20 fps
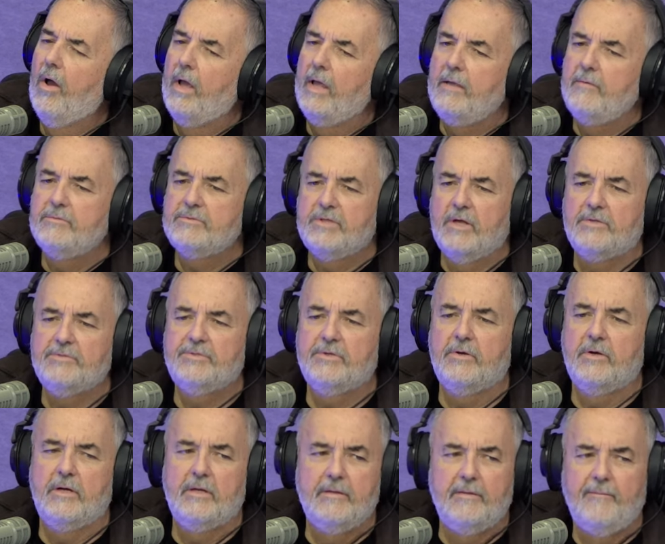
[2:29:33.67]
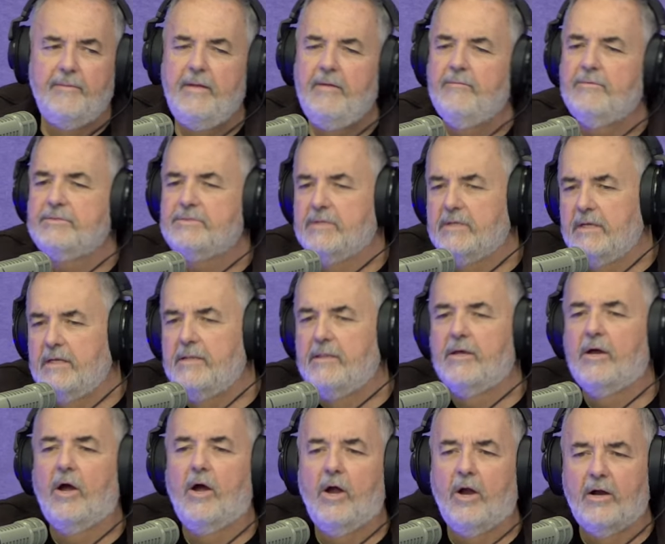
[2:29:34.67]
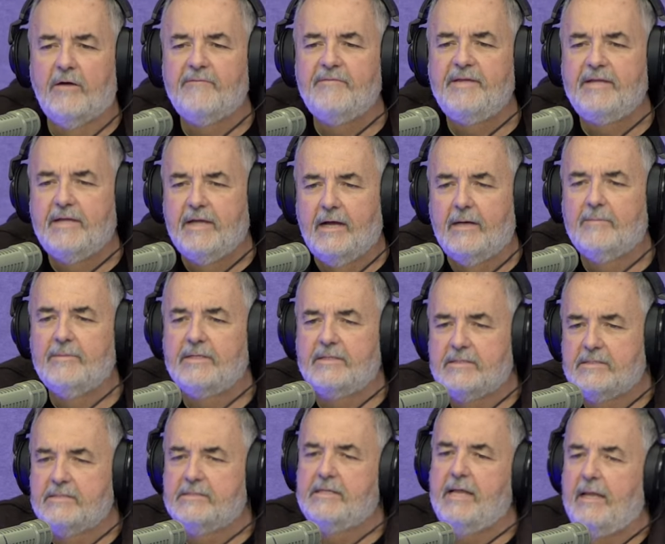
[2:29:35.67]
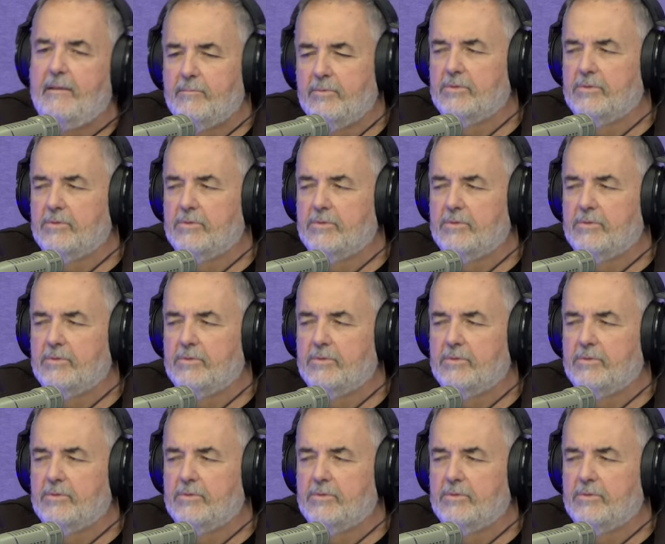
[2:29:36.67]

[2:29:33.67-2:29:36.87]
He was in the Harvey Comics stable.